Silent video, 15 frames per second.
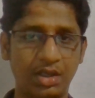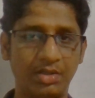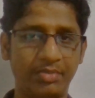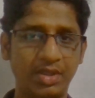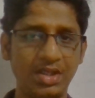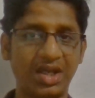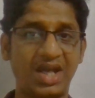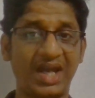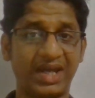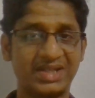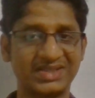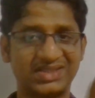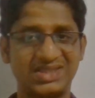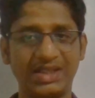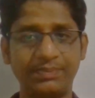element
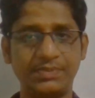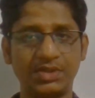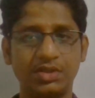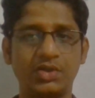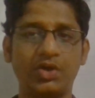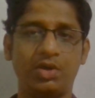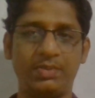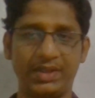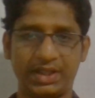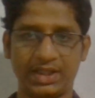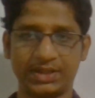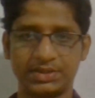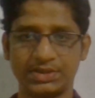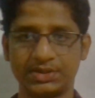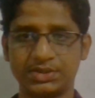except noble
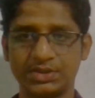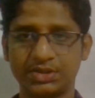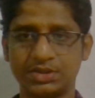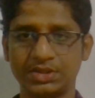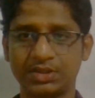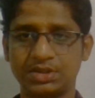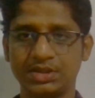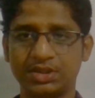gases.